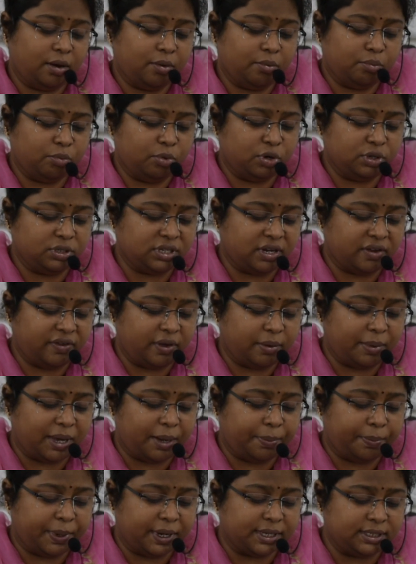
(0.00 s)
most of them
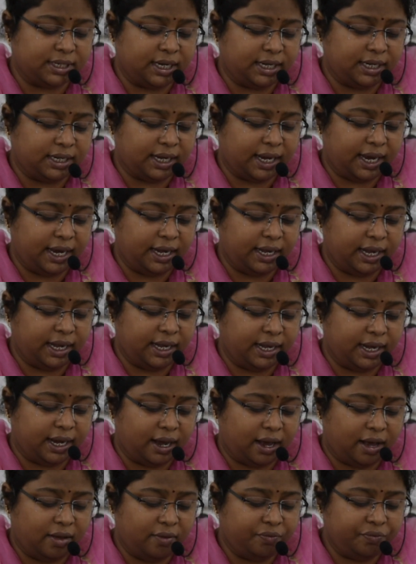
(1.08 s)
are present in
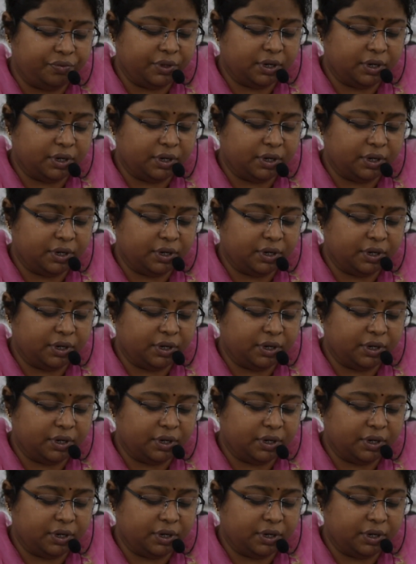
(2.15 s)
India.